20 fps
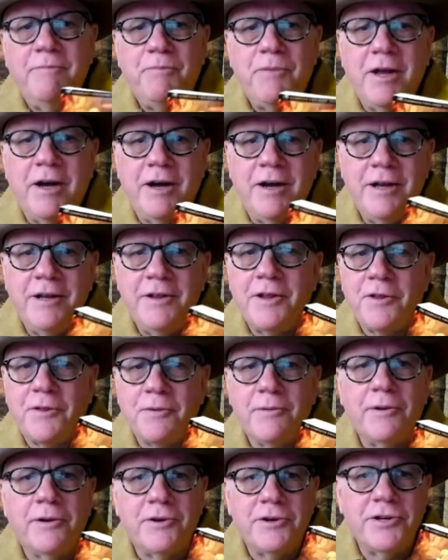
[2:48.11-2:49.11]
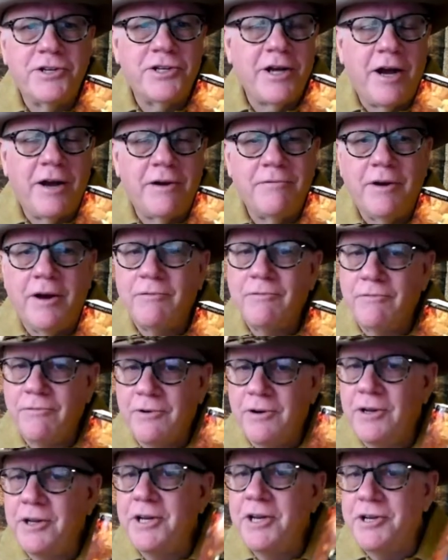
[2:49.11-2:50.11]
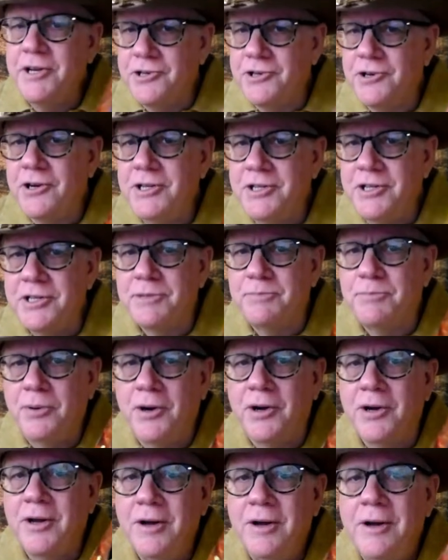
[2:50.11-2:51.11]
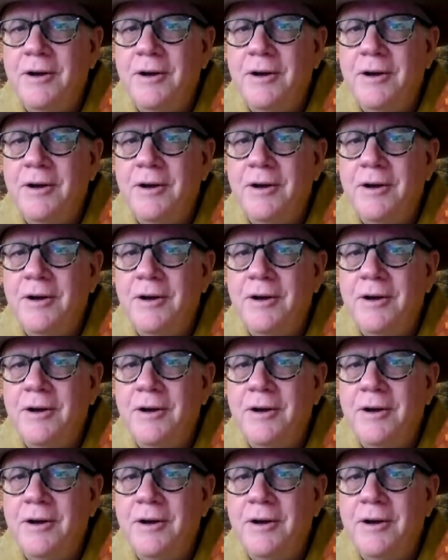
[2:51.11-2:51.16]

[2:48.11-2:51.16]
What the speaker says: in the thriller genre. Really enjoyed this book.